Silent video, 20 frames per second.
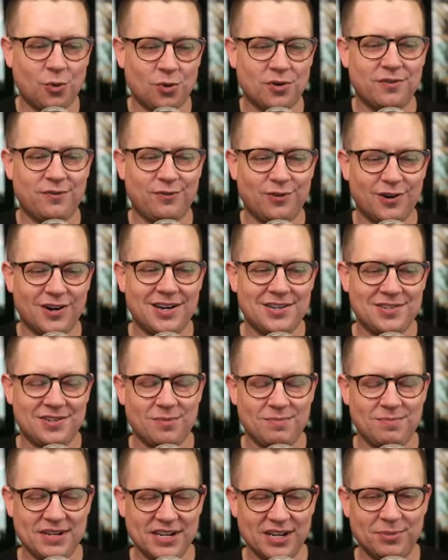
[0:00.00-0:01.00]
order for us
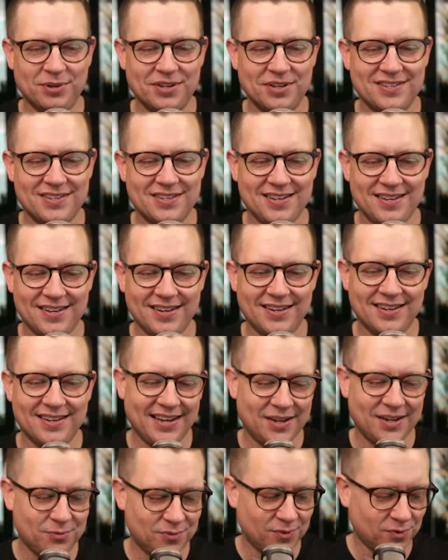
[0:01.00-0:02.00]
to be able to see it.
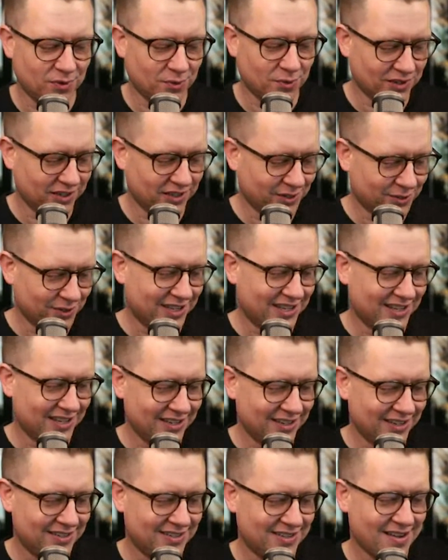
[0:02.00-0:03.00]
And when we were little
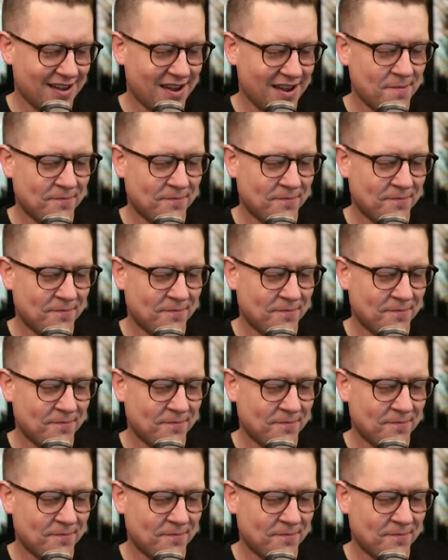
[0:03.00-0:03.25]
kids,